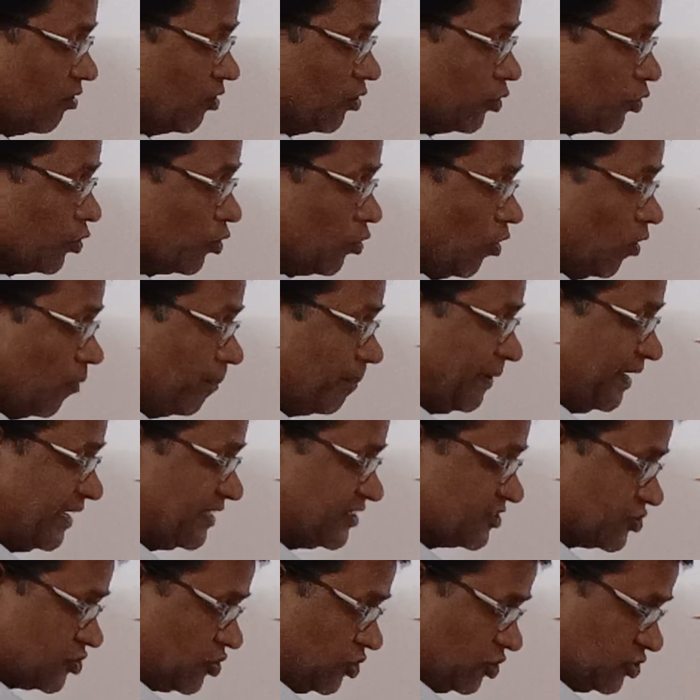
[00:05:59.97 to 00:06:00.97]

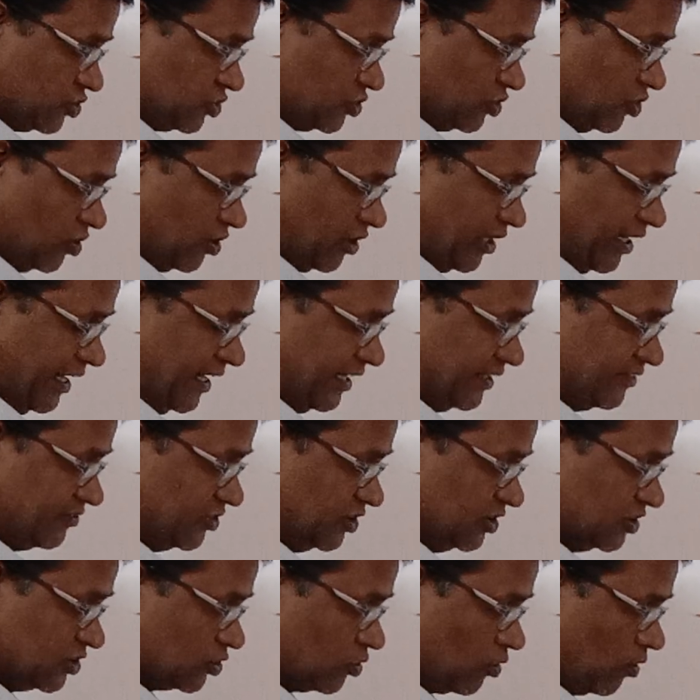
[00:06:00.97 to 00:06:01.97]
rope-like structure, and
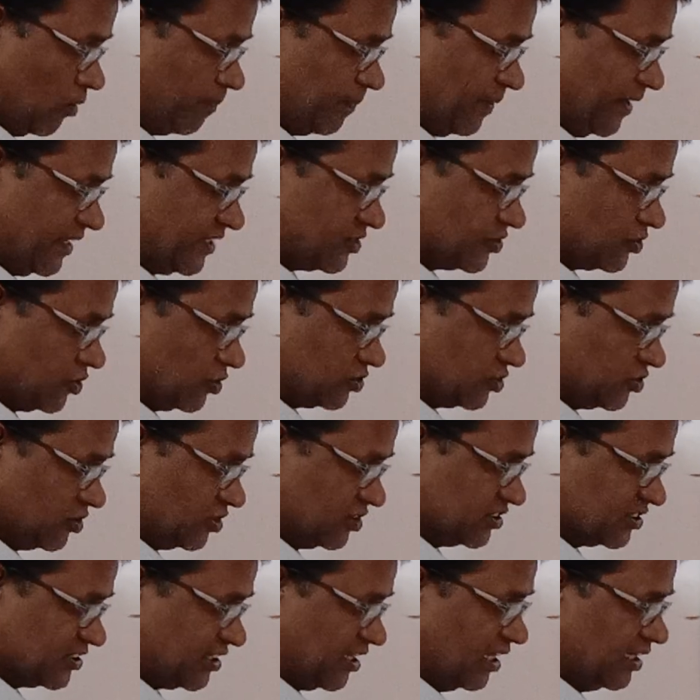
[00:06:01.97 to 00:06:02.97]
this rope-like structure
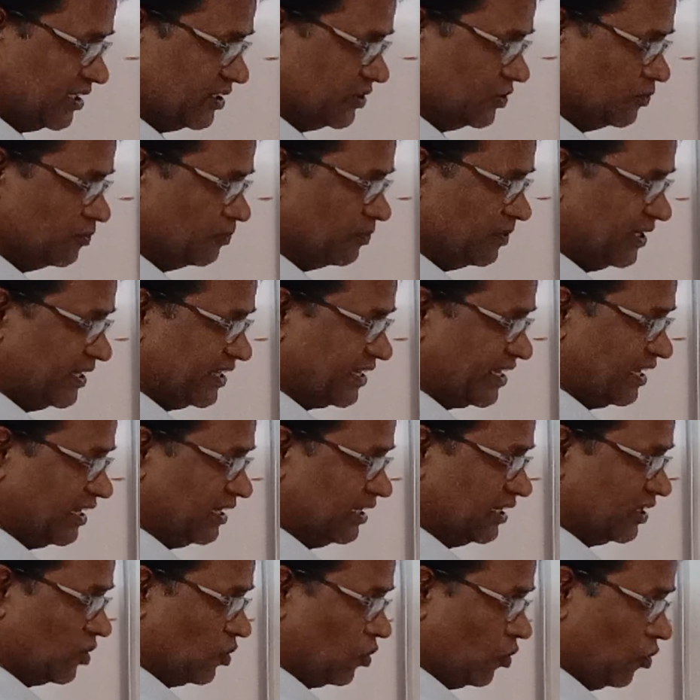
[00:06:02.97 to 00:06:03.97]
is called
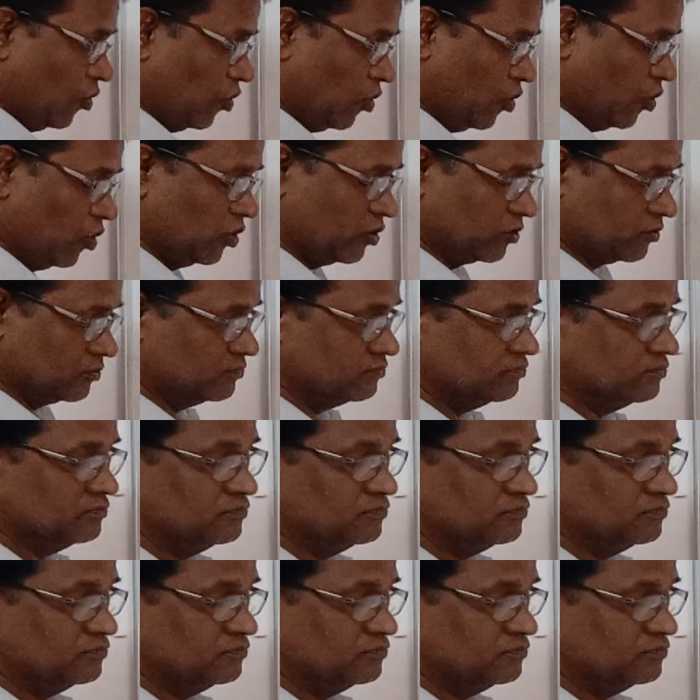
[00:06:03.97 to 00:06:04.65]
umbilical cord.